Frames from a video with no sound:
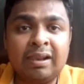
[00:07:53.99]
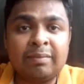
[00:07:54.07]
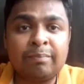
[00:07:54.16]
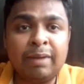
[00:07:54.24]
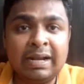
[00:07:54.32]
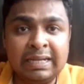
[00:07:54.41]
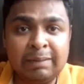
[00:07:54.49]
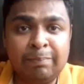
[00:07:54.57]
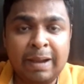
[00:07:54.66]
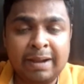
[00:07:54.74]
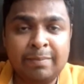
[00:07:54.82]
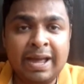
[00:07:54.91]

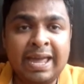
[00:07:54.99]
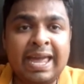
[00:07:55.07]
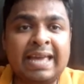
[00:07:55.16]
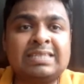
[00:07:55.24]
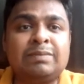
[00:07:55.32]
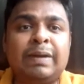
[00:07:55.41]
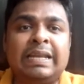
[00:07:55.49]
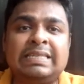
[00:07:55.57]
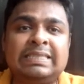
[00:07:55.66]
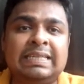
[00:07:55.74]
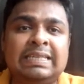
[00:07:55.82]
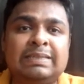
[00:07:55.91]
multiplied by x minus
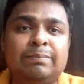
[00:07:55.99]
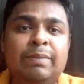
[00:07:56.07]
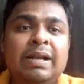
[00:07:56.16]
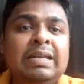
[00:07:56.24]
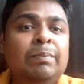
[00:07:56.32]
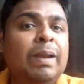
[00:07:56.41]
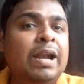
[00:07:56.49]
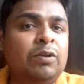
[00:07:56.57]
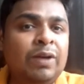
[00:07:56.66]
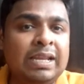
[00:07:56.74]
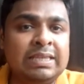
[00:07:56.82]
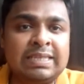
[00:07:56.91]
6. Multiply
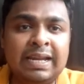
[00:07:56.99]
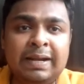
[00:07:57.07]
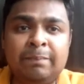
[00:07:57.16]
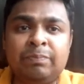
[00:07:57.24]
12 inside.